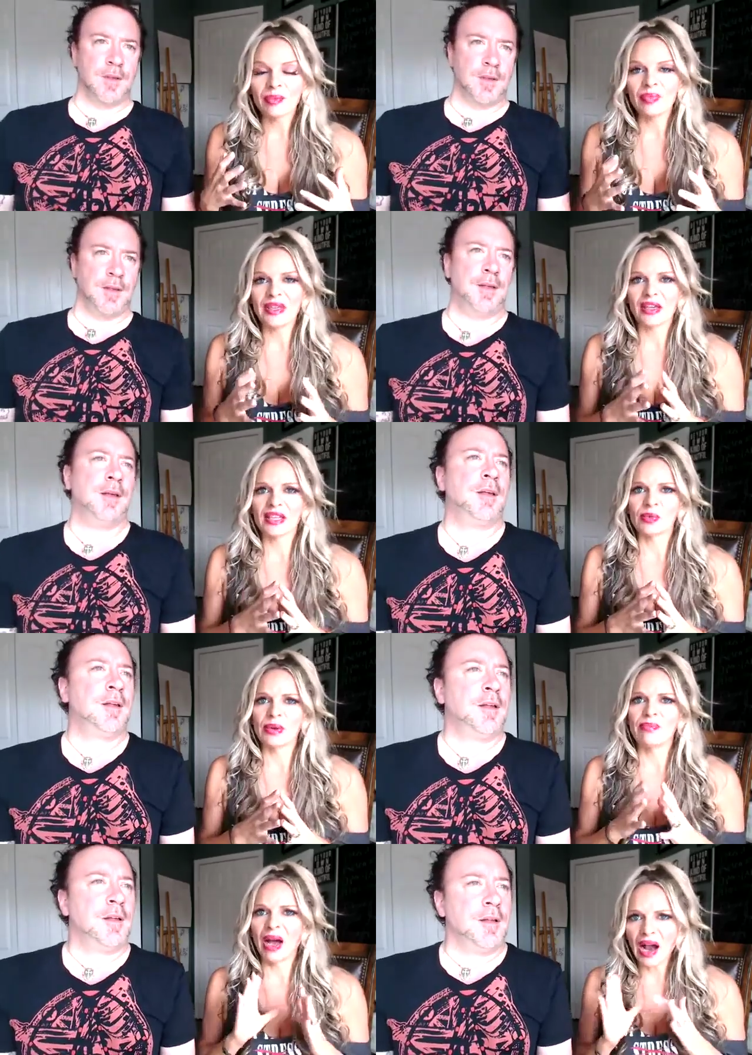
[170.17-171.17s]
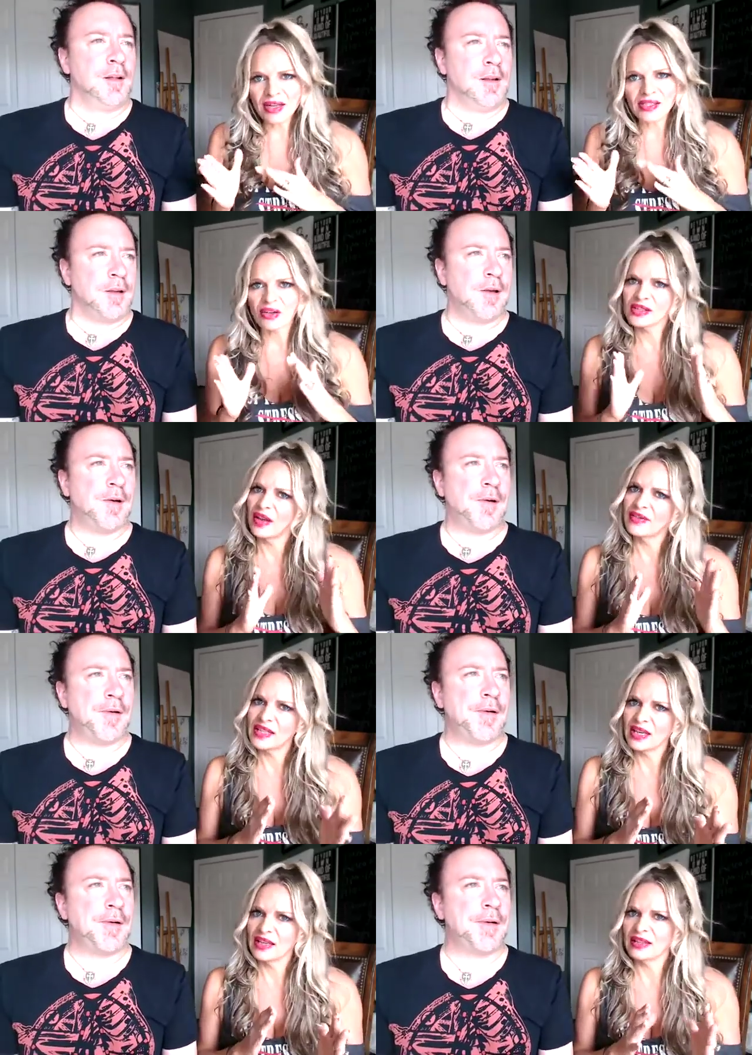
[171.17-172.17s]
Speaker 1: because we box ourselves
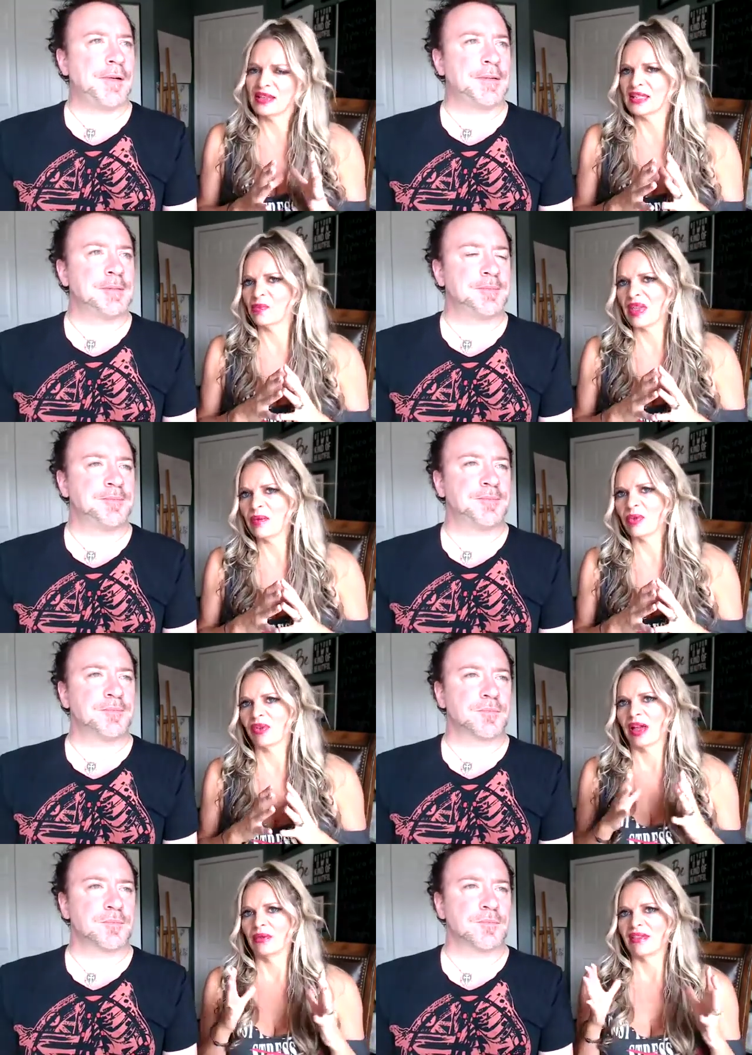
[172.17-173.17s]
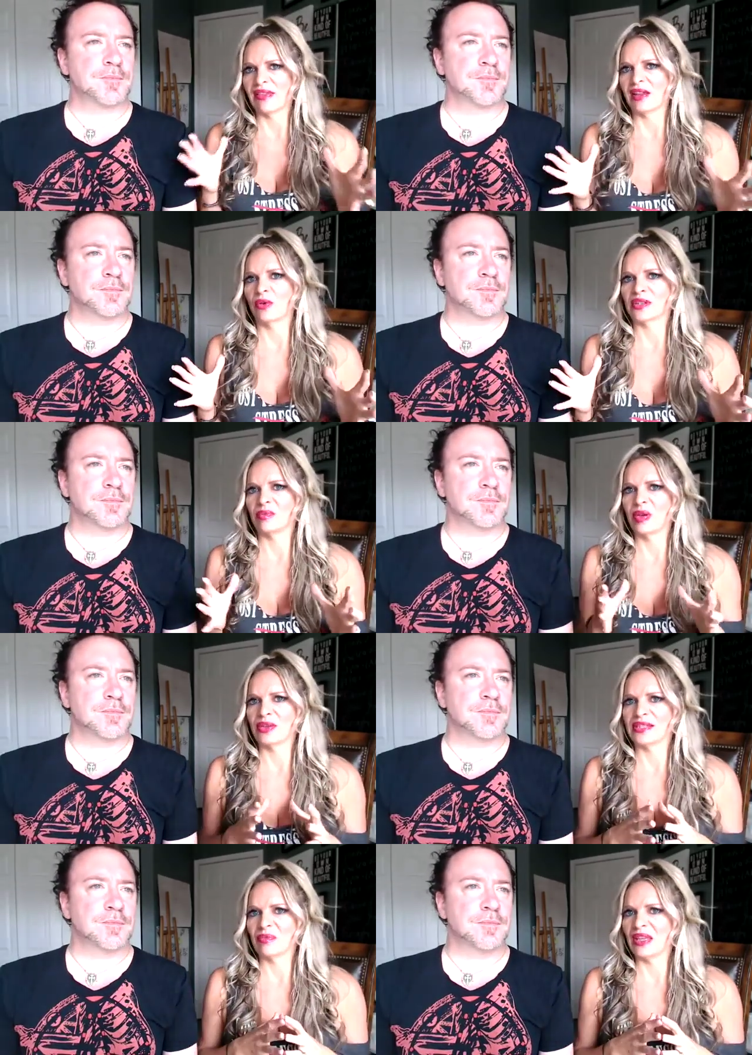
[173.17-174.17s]
into these people that we think we're supposed
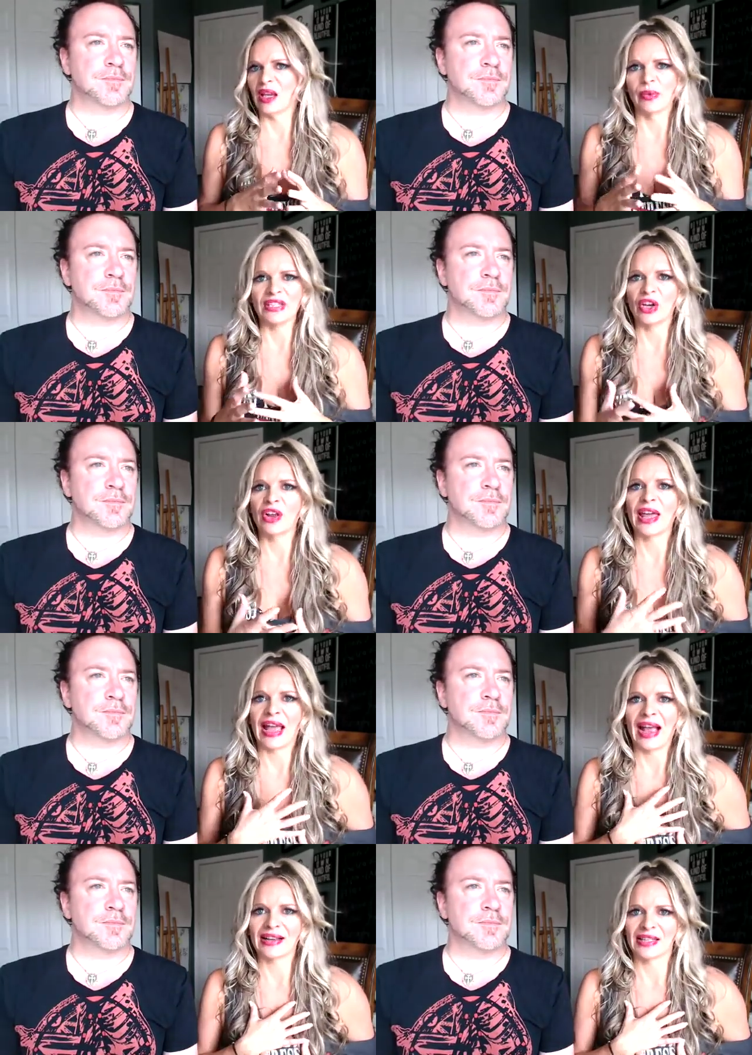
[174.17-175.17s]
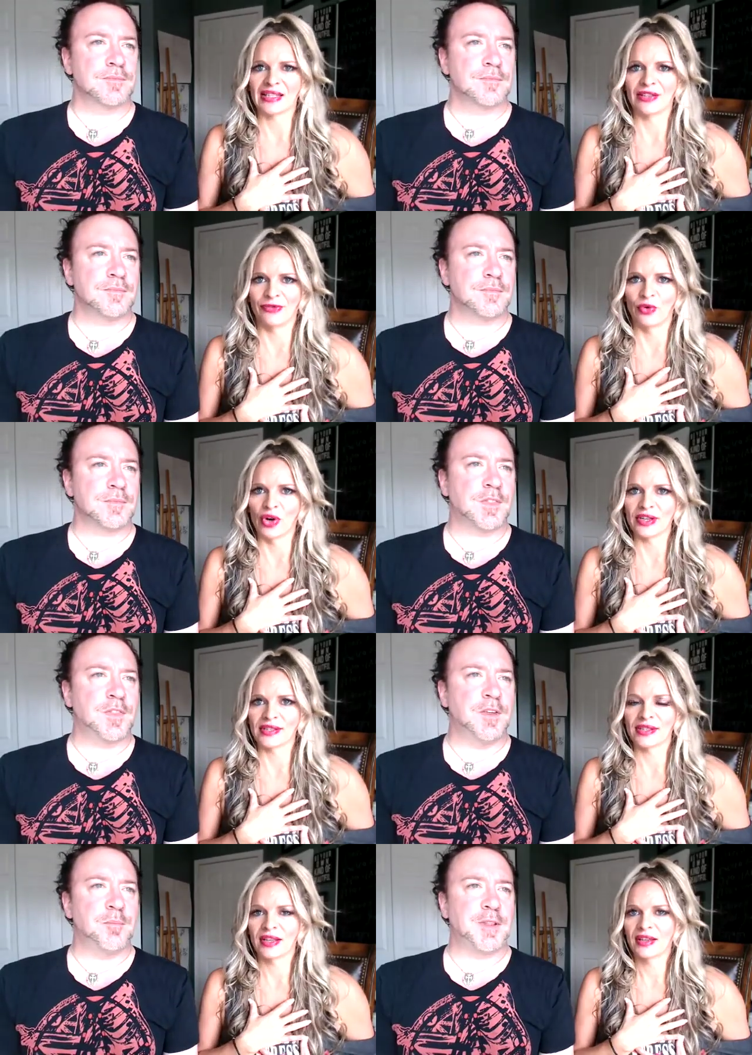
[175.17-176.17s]
to be, and we don't know how to access the force.
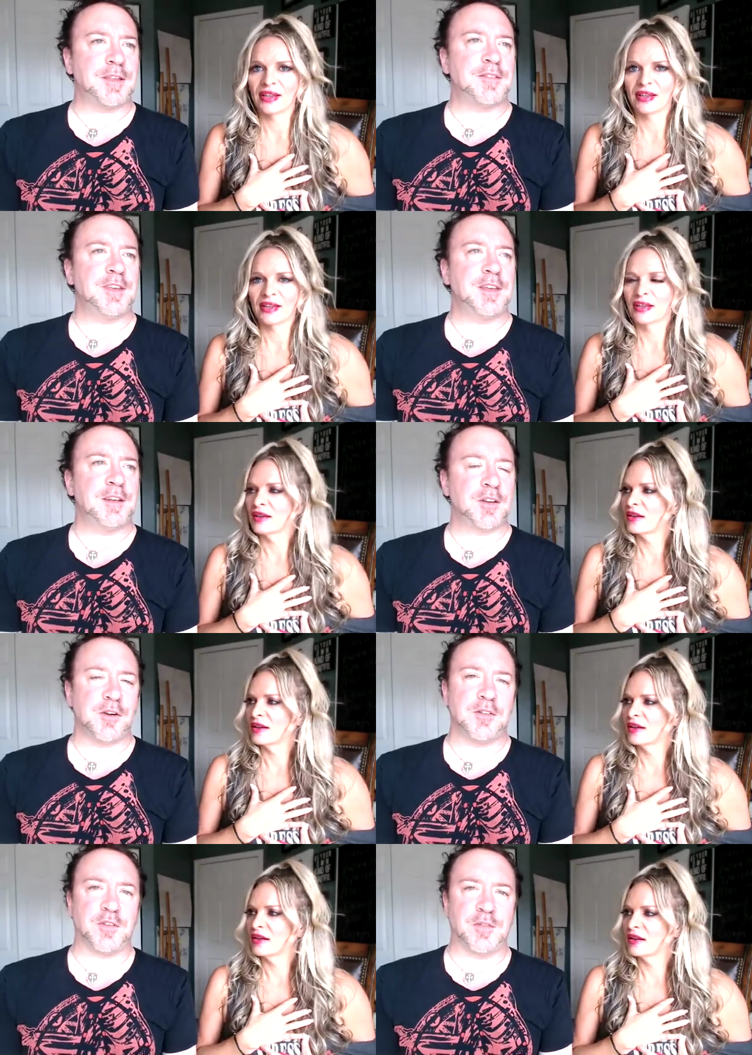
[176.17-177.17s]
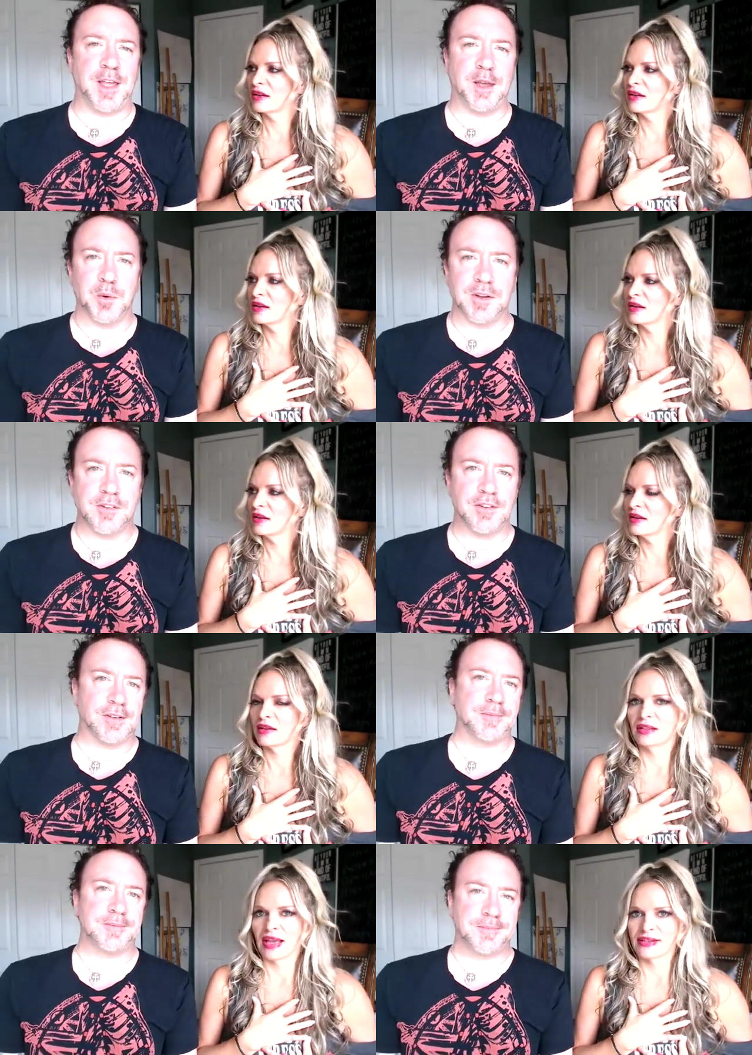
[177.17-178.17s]
The
Speaker 2: blessing and curse of language.
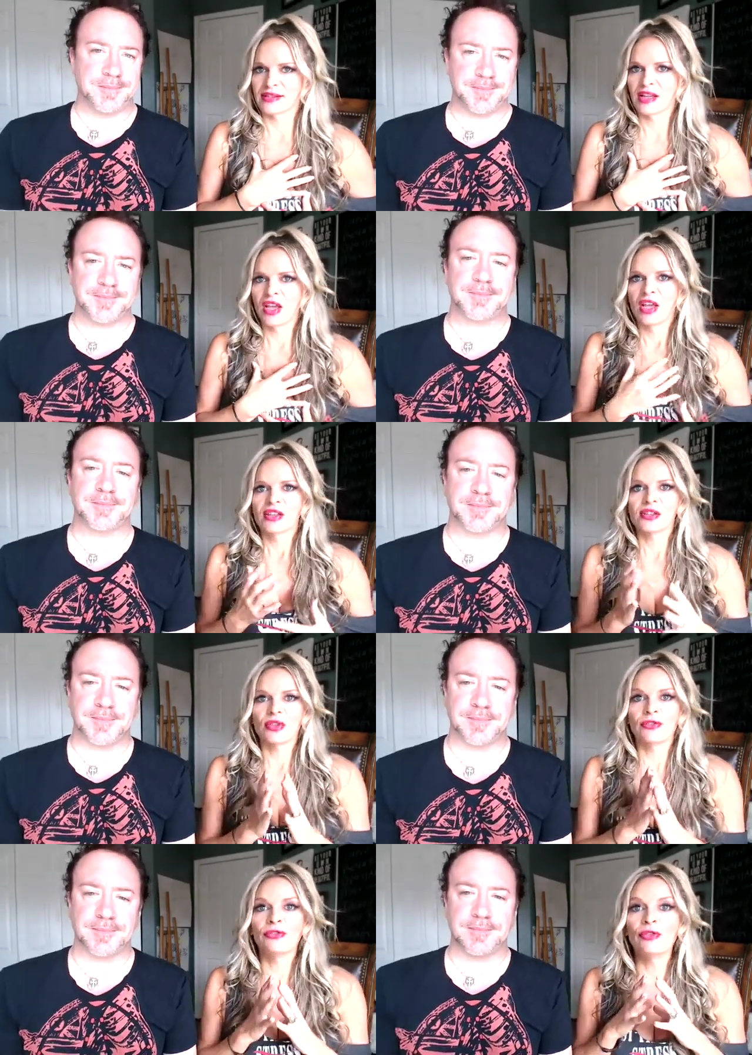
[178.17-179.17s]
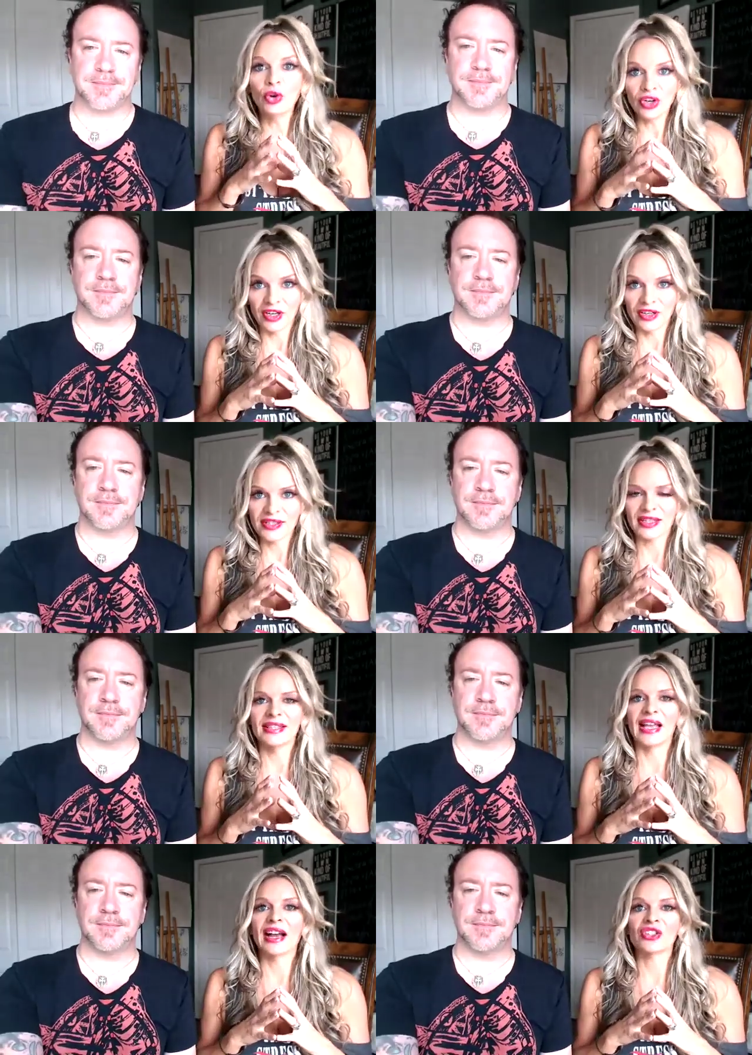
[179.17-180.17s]
Speaker 1: Yes. So the force is
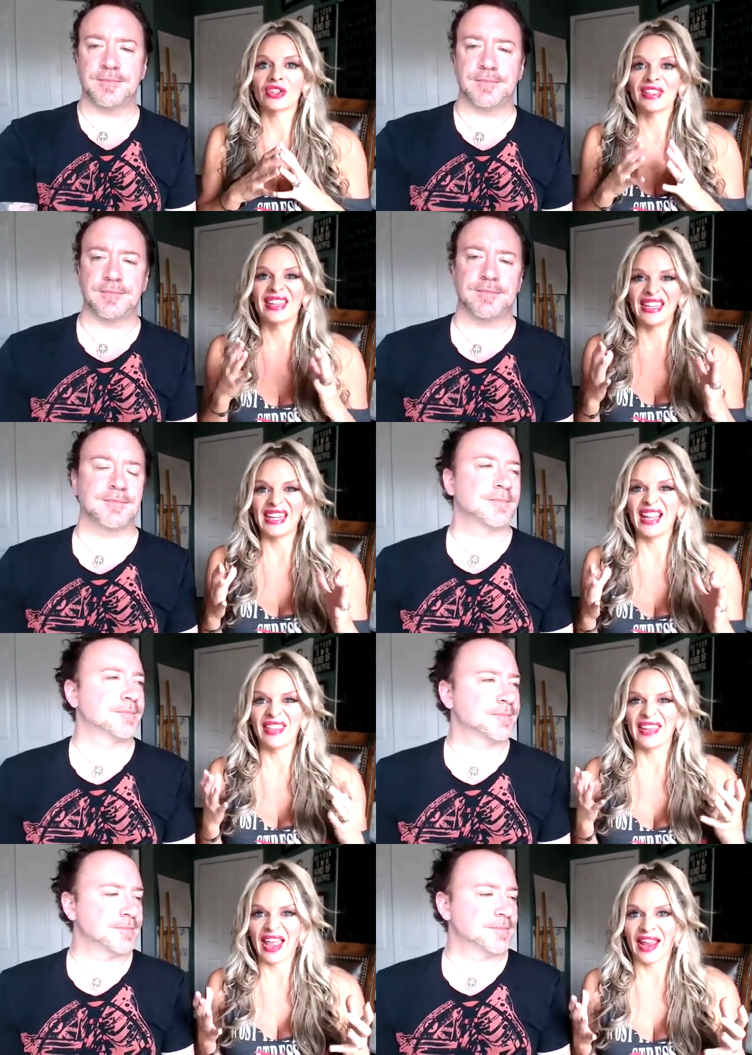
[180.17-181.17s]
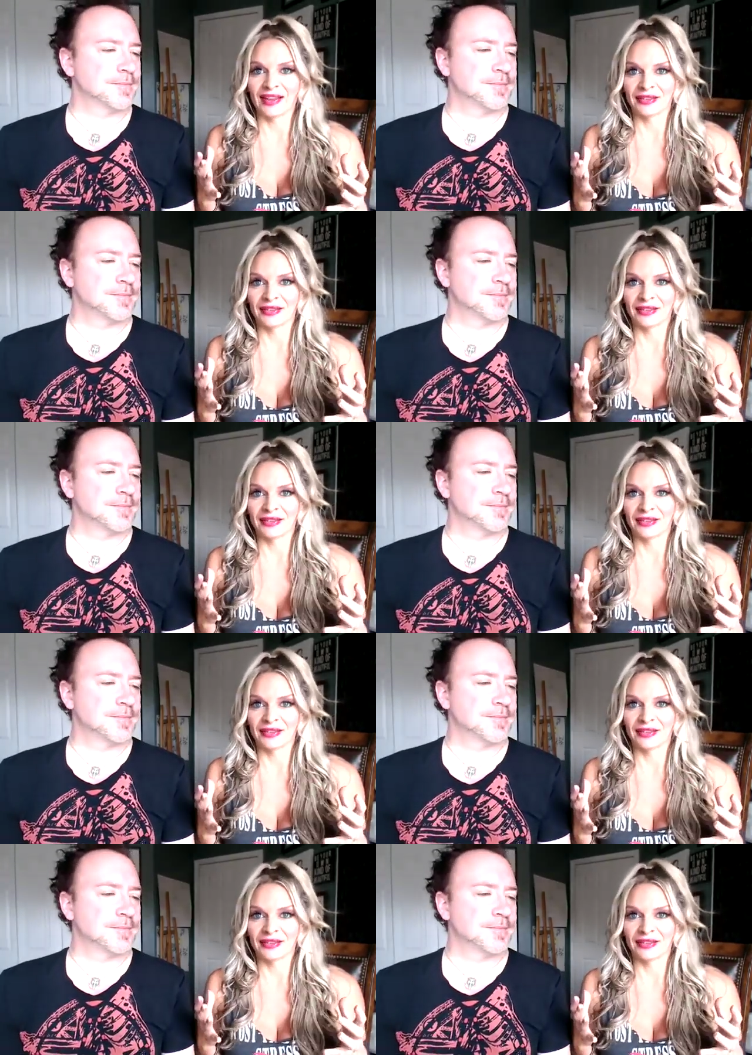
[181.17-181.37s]
actually the yin and the yang